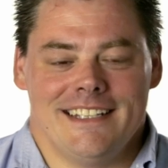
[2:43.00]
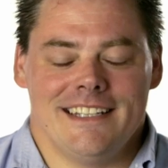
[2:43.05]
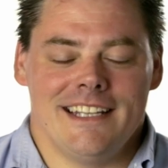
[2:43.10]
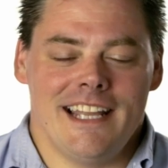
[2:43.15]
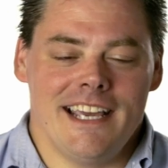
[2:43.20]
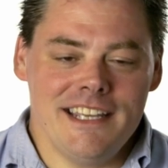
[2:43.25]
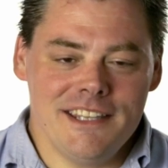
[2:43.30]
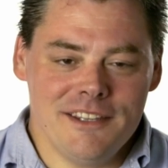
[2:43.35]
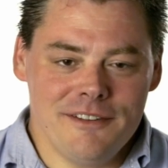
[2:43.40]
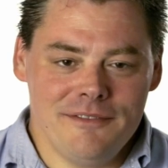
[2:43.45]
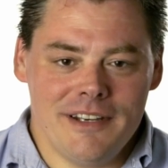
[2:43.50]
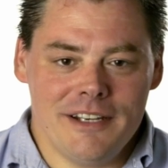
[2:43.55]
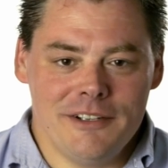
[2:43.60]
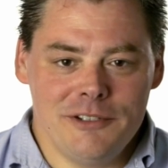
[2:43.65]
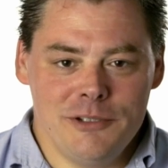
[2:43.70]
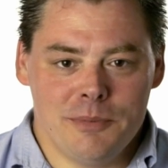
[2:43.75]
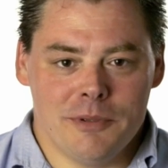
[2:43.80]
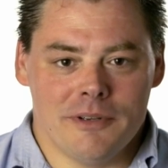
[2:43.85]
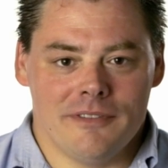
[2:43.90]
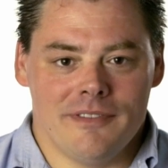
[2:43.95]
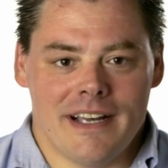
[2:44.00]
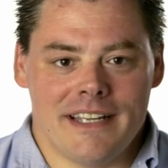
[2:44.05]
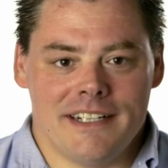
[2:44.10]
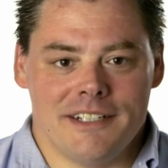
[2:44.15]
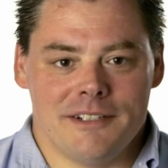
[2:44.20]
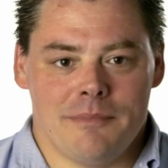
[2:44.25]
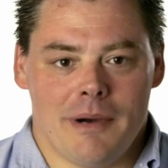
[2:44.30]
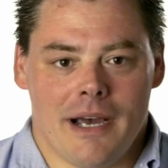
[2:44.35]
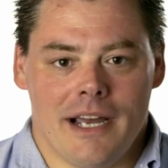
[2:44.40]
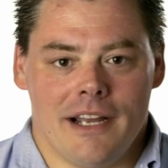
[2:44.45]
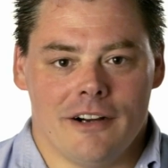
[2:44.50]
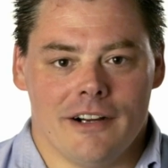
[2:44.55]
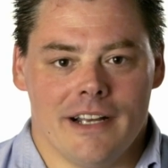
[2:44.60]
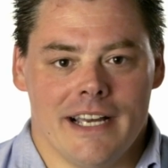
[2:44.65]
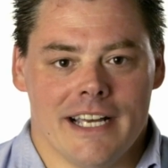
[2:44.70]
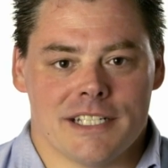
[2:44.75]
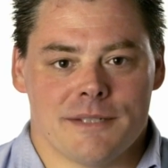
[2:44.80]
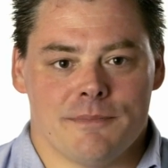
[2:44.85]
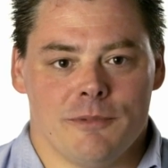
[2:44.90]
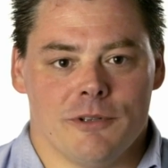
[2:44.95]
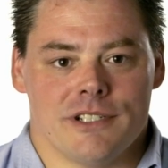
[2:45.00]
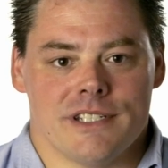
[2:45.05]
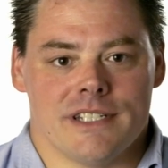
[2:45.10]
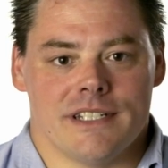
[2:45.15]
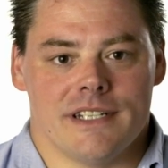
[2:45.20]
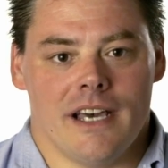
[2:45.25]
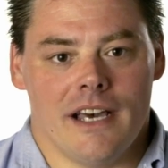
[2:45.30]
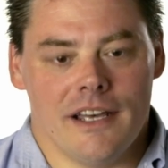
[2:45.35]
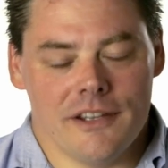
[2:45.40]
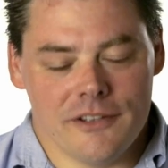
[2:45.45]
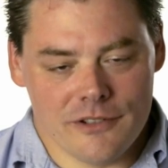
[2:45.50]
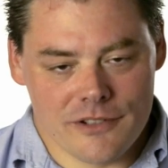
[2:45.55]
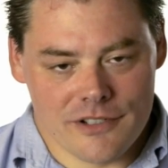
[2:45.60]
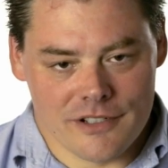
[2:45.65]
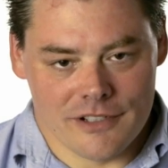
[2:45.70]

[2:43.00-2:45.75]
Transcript: Like the value provided by our experts in other